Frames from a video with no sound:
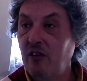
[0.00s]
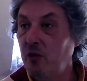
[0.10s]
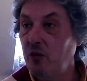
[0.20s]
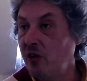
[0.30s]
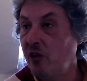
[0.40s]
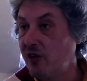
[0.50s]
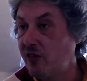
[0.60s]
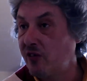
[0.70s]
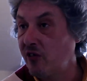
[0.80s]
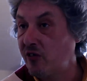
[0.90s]
Well, not
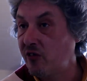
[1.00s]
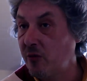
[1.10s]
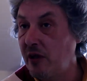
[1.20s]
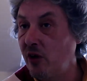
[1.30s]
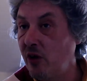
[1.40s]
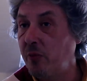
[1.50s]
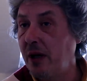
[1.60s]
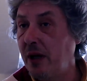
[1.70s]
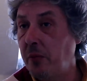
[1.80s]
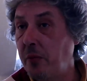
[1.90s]
always, but
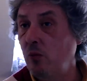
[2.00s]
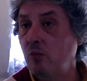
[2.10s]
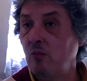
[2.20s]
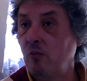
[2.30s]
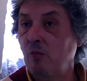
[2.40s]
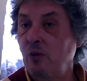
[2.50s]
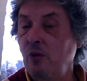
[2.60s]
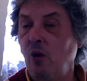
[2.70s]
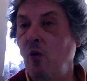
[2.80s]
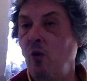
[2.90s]
it's sometimes nice
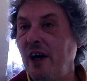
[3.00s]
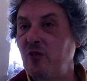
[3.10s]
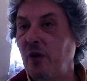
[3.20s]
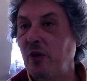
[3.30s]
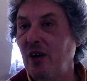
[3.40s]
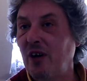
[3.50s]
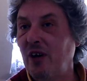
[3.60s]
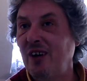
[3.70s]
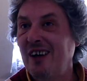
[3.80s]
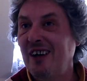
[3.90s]
to meet new
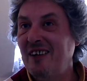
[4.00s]
people.